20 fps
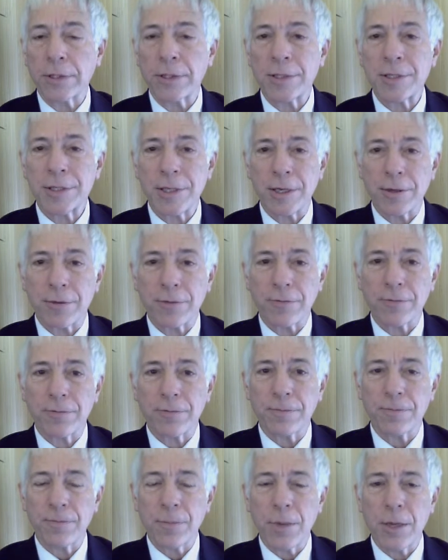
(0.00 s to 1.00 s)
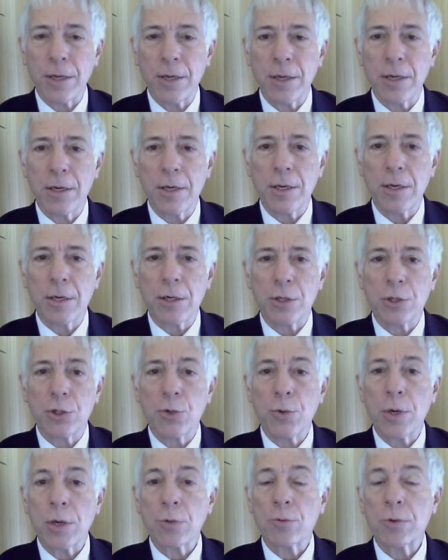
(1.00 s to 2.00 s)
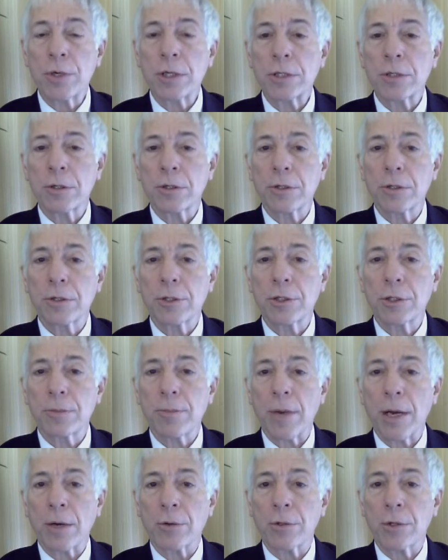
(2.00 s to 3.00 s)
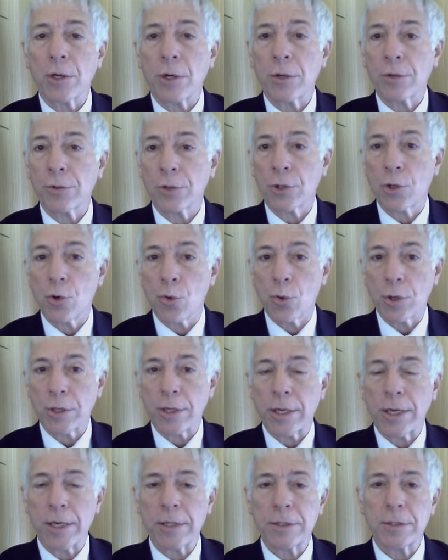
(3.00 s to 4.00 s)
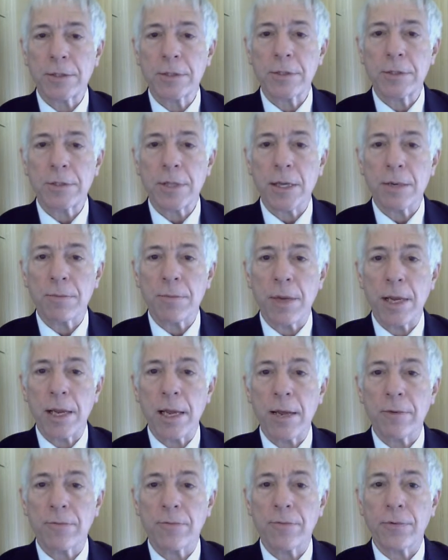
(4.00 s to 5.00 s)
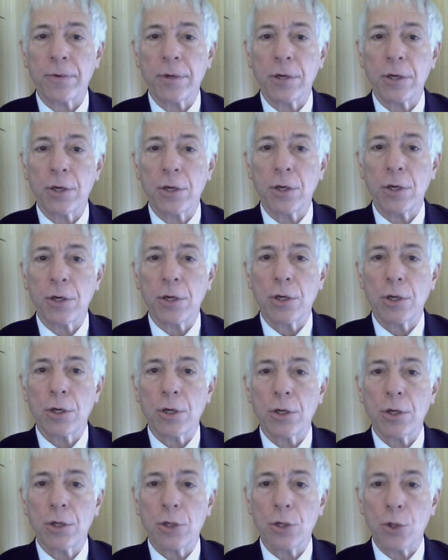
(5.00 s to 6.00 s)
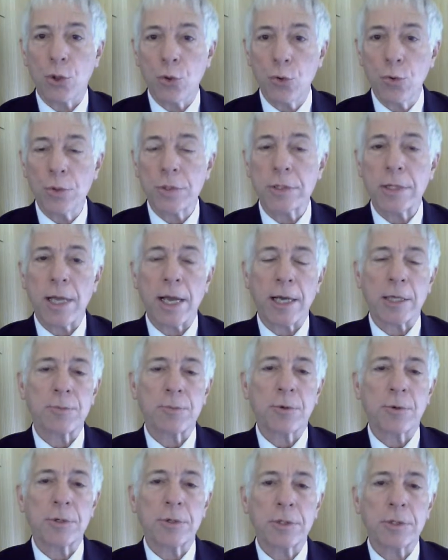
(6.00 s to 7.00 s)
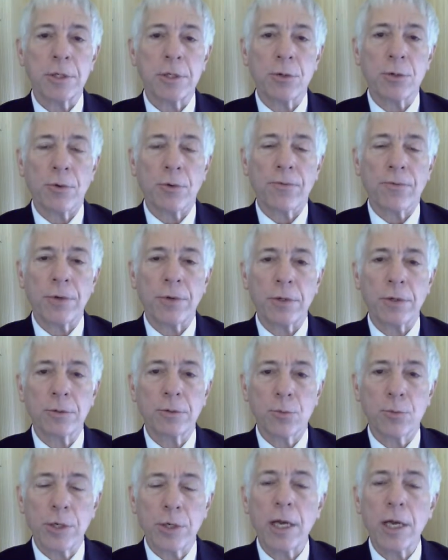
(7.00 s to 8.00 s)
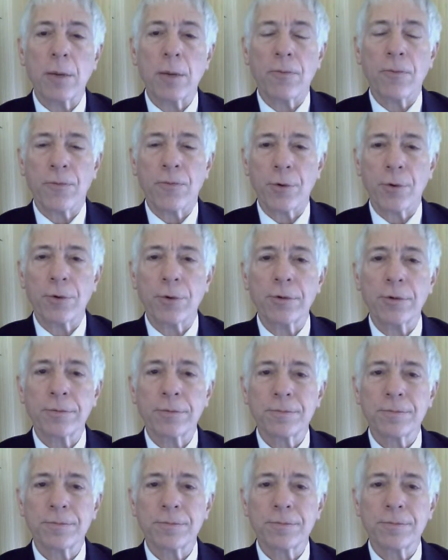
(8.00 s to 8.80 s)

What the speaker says: itself. Doing research about other court cases that may have used experts in your field would help further.